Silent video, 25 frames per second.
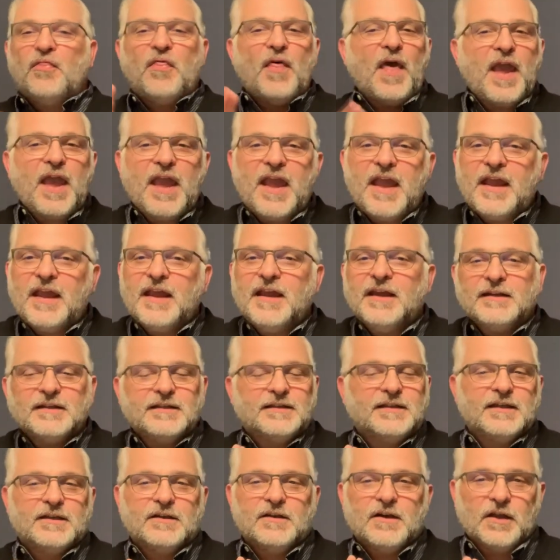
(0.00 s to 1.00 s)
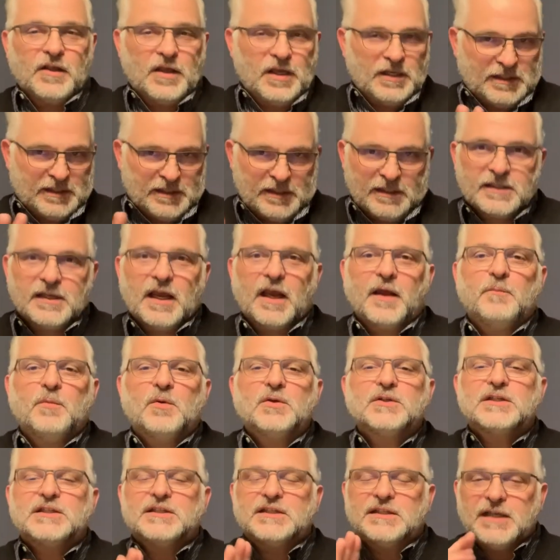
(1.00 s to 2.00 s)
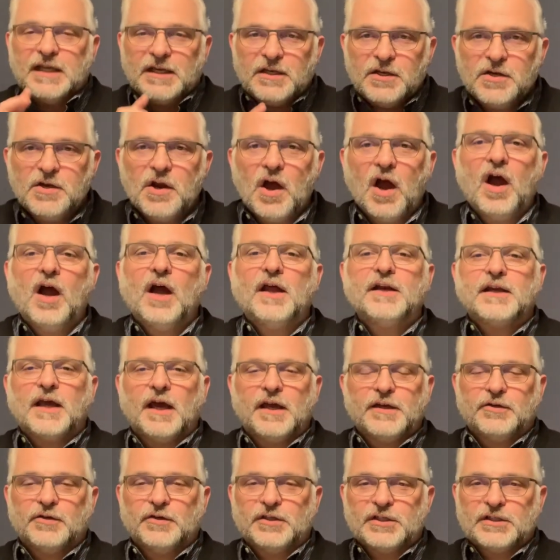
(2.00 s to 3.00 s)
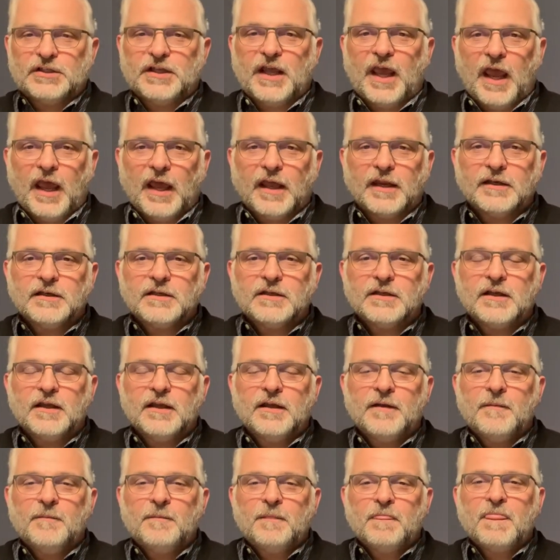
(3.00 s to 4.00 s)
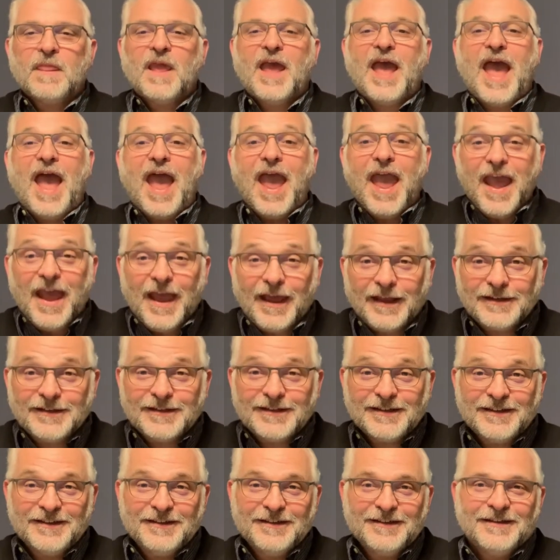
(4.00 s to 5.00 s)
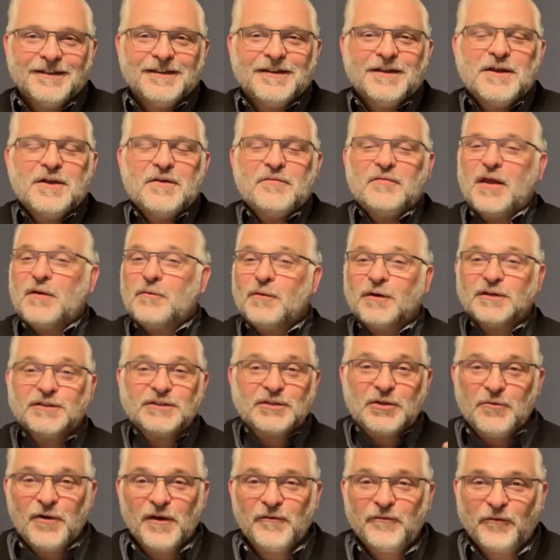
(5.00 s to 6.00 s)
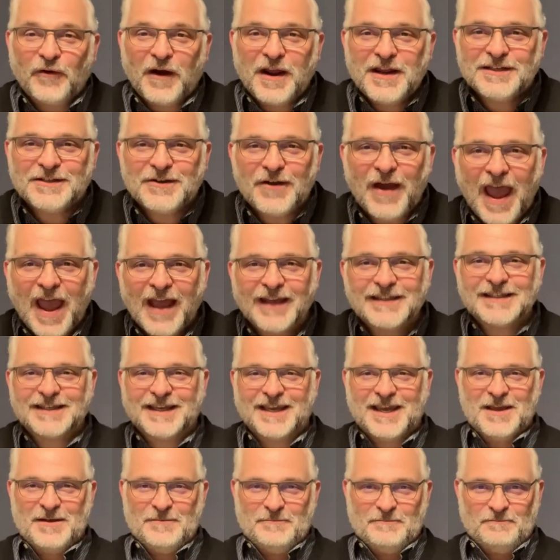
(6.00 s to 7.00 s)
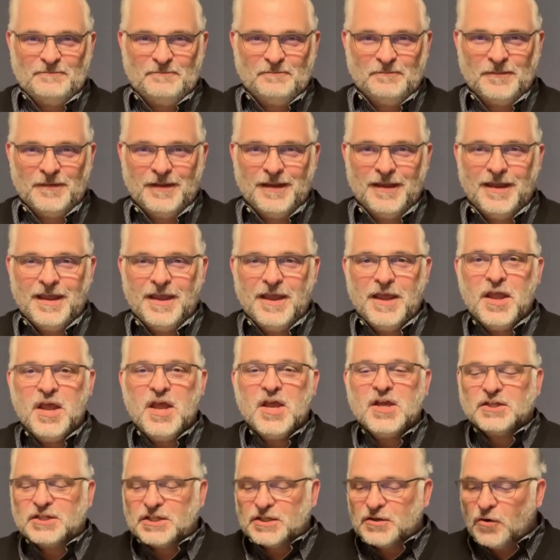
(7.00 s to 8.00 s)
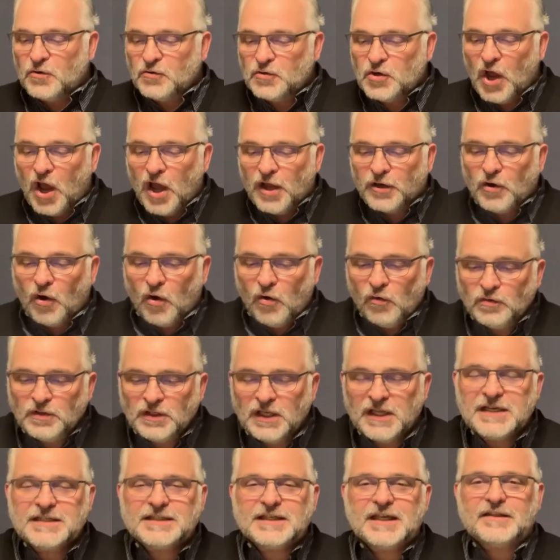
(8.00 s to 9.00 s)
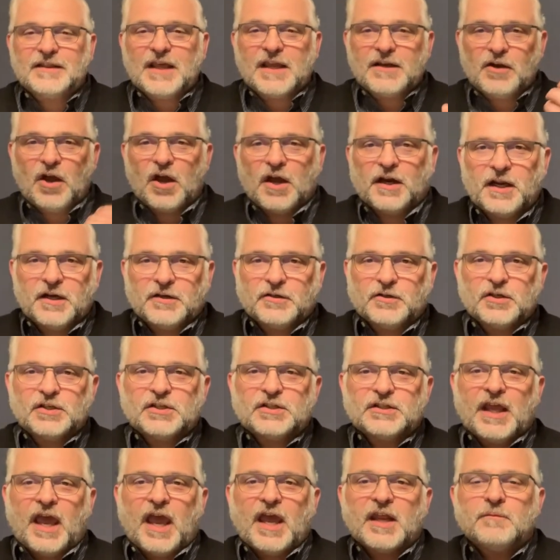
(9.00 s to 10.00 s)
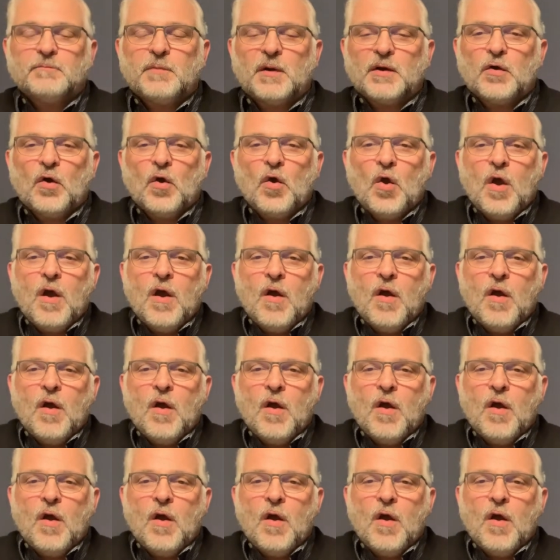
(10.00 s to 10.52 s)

his disciples did not understand, and they were too afraid to ask him. So not only did they not understand, but